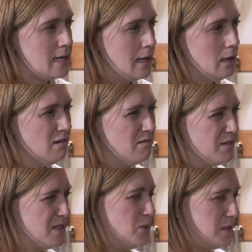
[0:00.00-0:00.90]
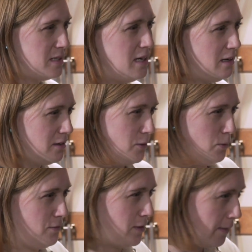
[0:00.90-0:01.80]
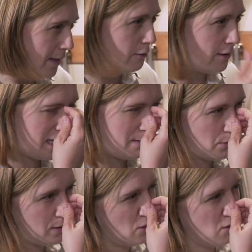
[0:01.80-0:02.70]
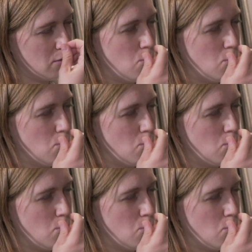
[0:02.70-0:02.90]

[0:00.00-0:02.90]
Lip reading: A. It's not seed because we've done that already, but we're not